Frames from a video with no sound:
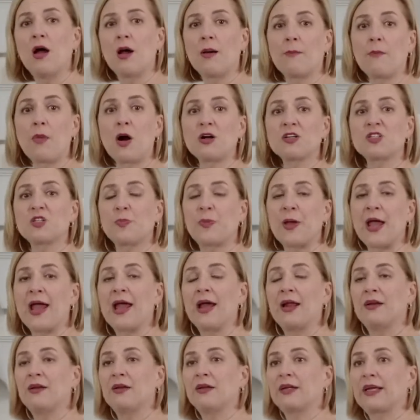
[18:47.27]

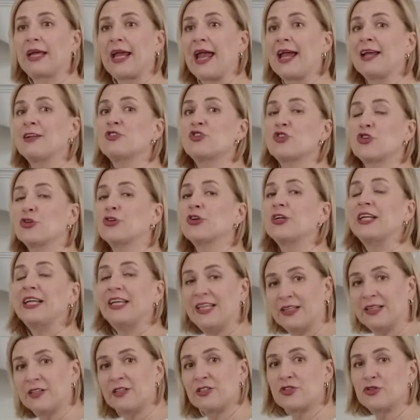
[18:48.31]
Marzipan can turn
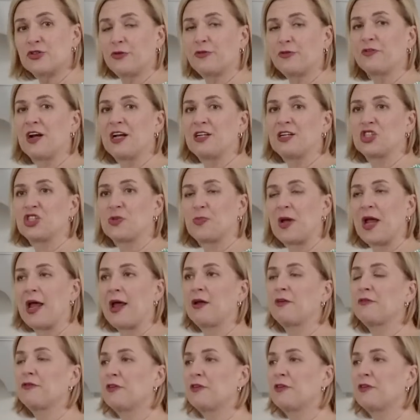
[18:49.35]
into frangipan.